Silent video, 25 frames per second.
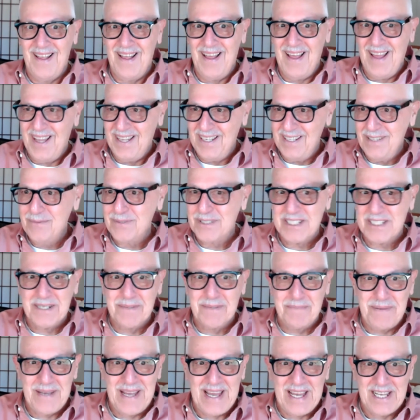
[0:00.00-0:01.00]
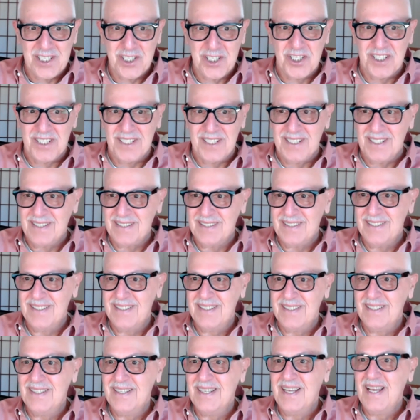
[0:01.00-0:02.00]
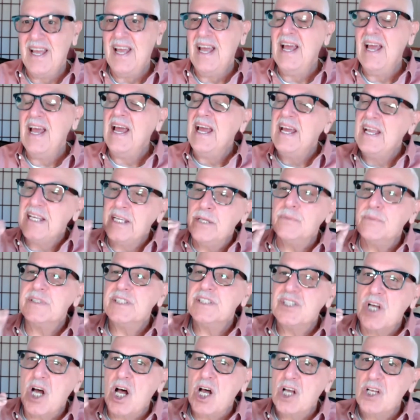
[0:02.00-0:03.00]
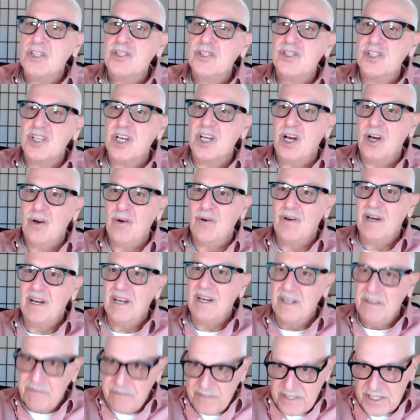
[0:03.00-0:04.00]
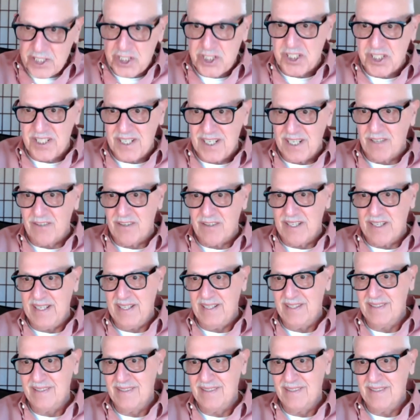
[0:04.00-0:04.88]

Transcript: and he was compassionate, and he was also a visionary.